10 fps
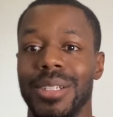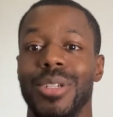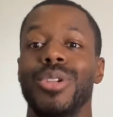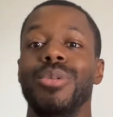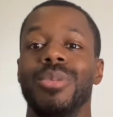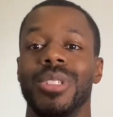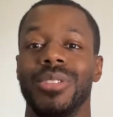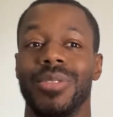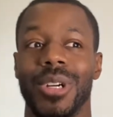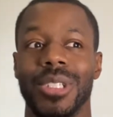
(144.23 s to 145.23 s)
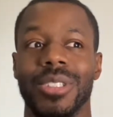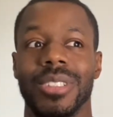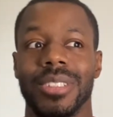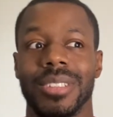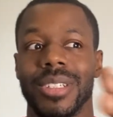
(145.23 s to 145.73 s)
numerous
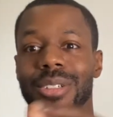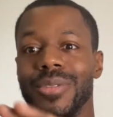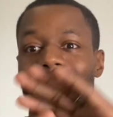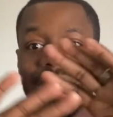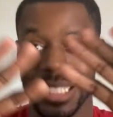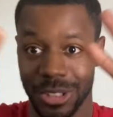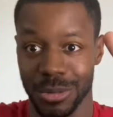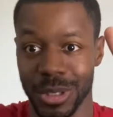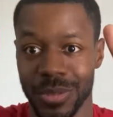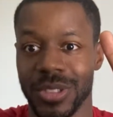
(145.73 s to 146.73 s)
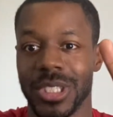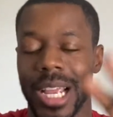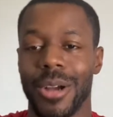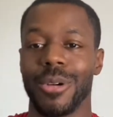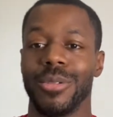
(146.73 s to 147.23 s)
versions of a drift
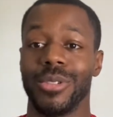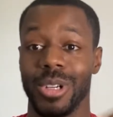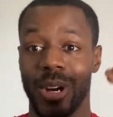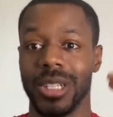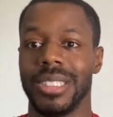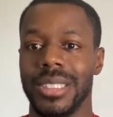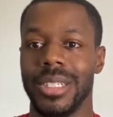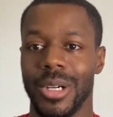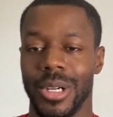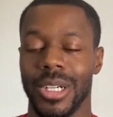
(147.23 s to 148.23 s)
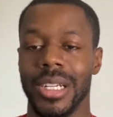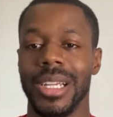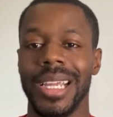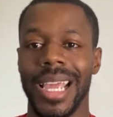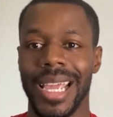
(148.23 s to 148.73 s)
gyro for an RC car
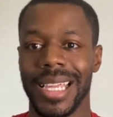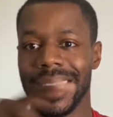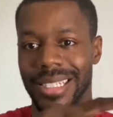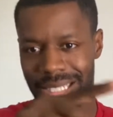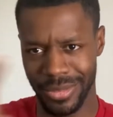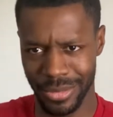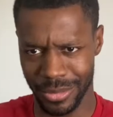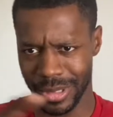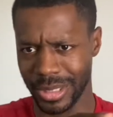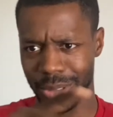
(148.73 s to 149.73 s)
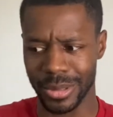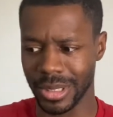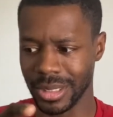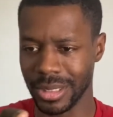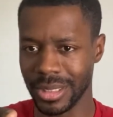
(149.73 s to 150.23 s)
and get different results.